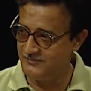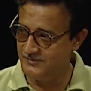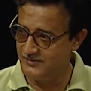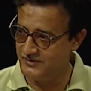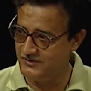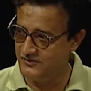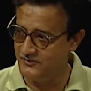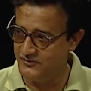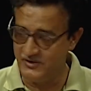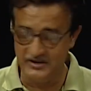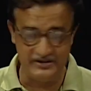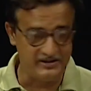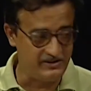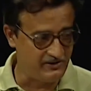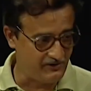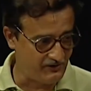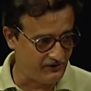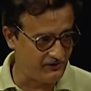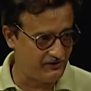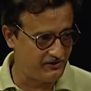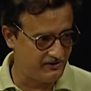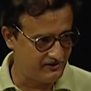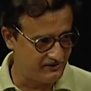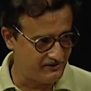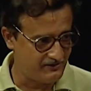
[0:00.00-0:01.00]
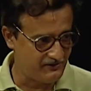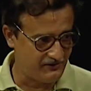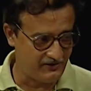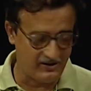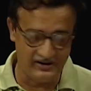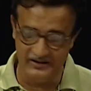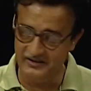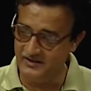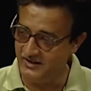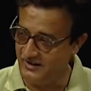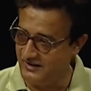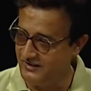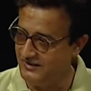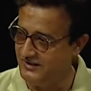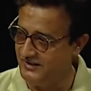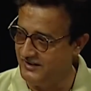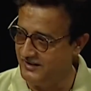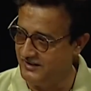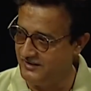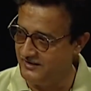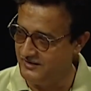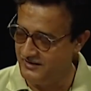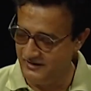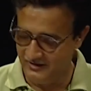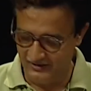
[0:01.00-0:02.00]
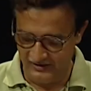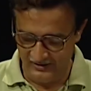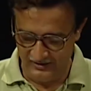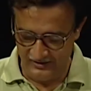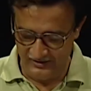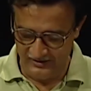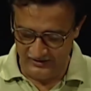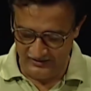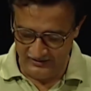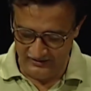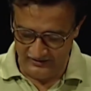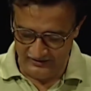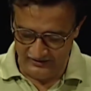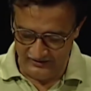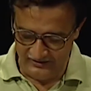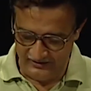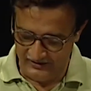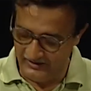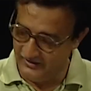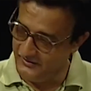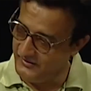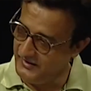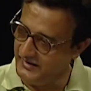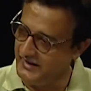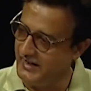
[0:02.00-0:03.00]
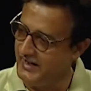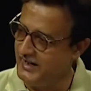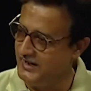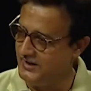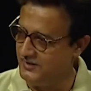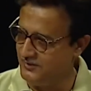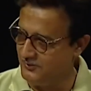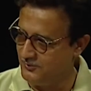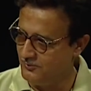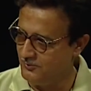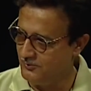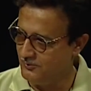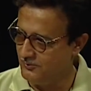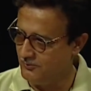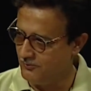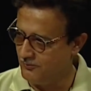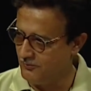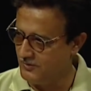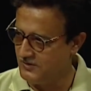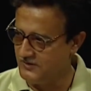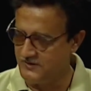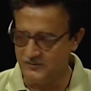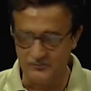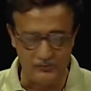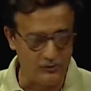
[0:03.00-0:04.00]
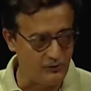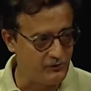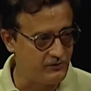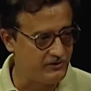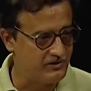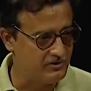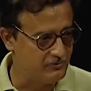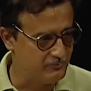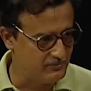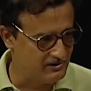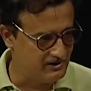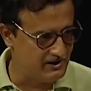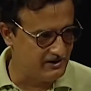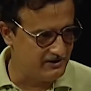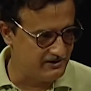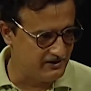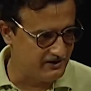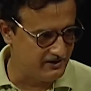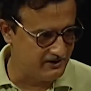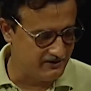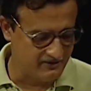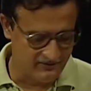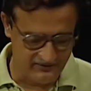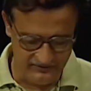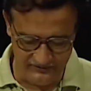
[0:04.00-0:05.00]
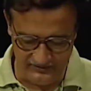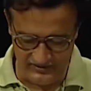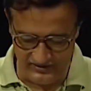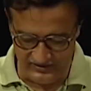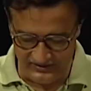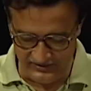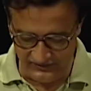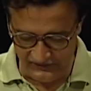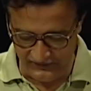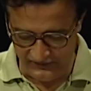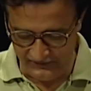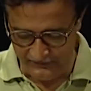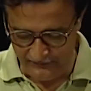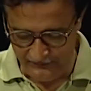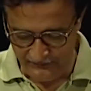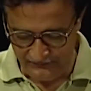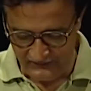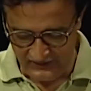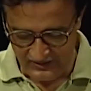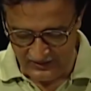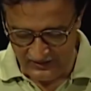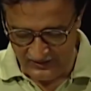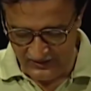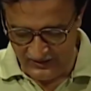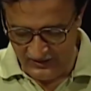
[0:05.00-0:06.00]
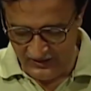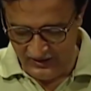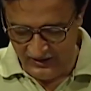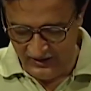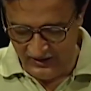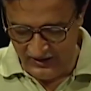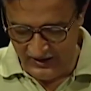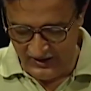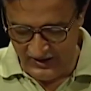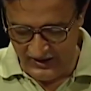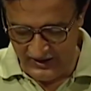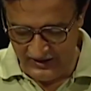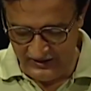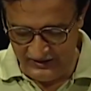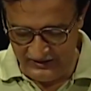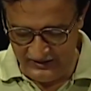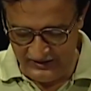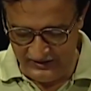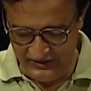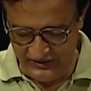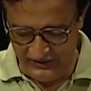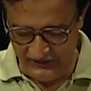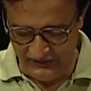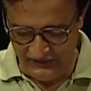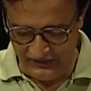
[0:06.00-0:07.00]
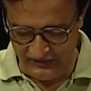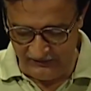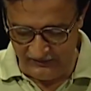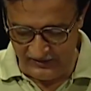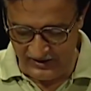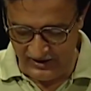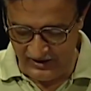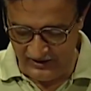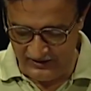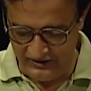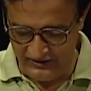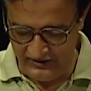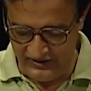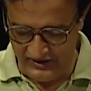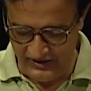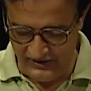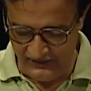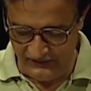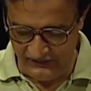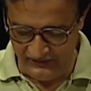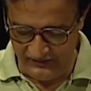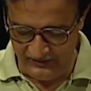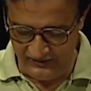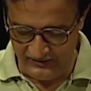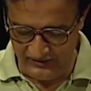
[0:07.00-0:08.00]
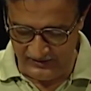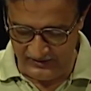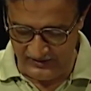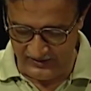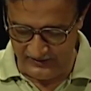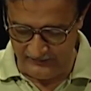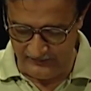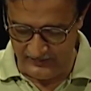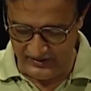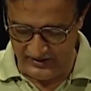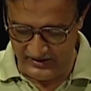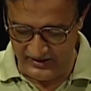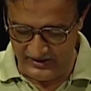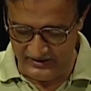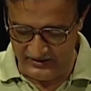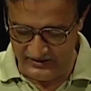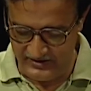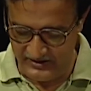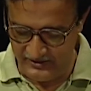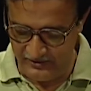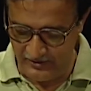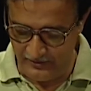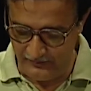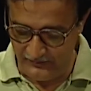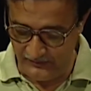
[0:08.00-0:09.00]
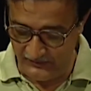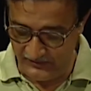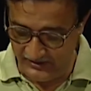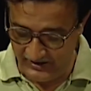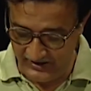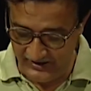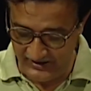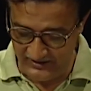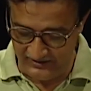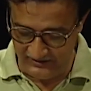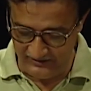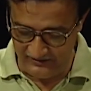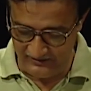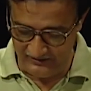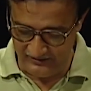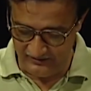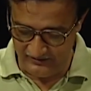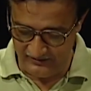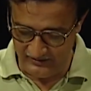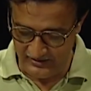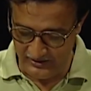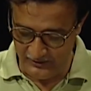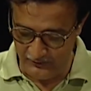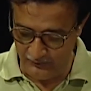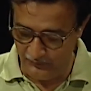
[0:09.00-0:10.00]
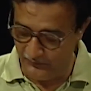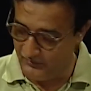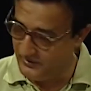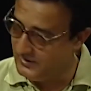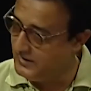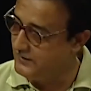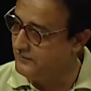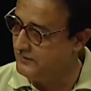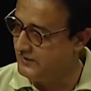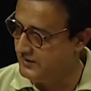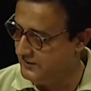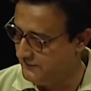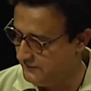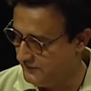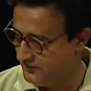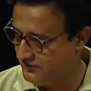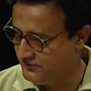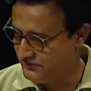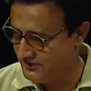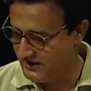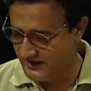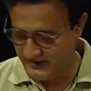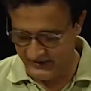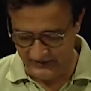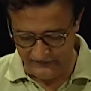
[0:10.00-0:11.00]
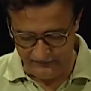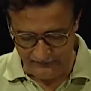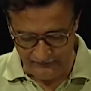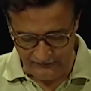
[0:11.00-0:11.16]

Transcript: treaties signed earlier, is again one of the most humiliating treaties. And it is regarded as a deed of sale into slavery for China.